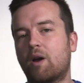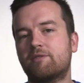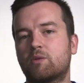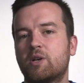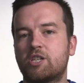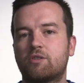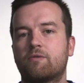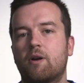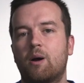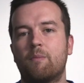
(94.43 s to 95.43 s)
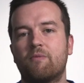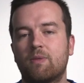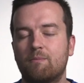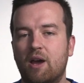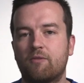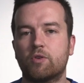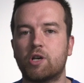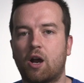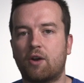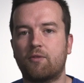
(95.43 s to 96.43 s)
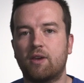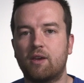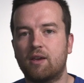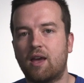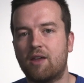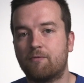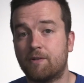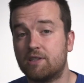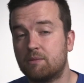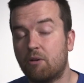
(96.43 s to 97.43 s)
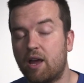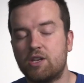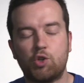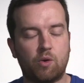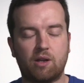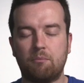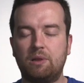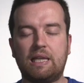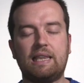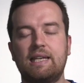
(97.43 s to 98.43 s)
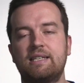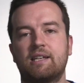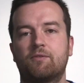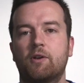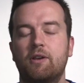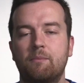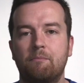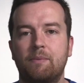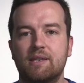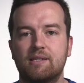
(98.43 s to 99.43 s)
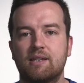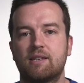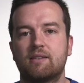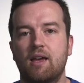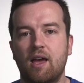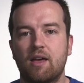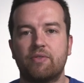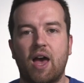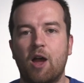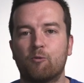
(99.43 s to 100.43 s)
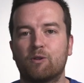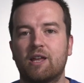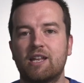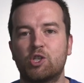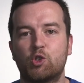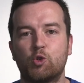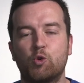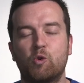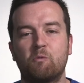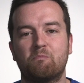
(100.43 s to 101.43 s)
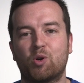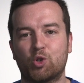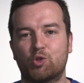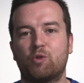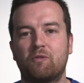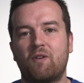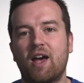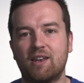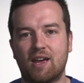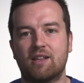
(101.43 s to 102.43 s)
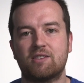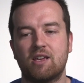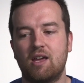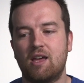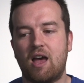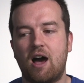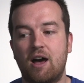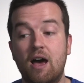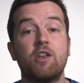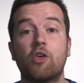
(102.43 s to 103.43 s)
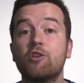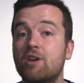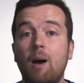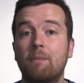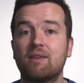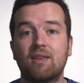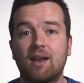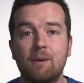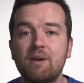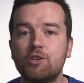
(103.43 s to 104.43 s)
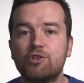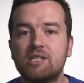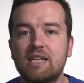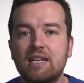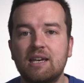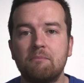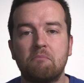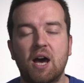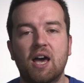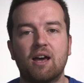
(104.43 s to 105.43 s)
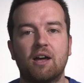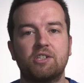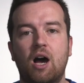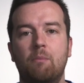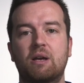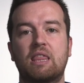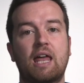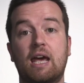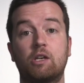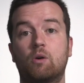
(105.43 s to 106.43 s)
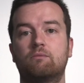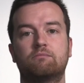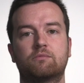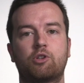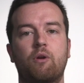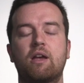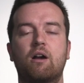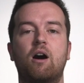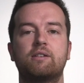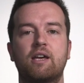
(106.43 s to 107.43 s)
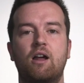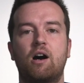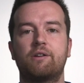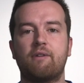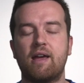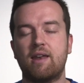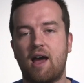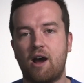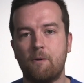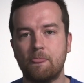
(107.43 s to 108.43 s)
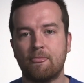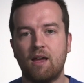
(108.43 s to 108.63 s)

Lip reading: I've switched from my photography and friends brand to a completely different business that relates to personal finance. Another topic that I'm interested in, but a topic that I don't create content on right now.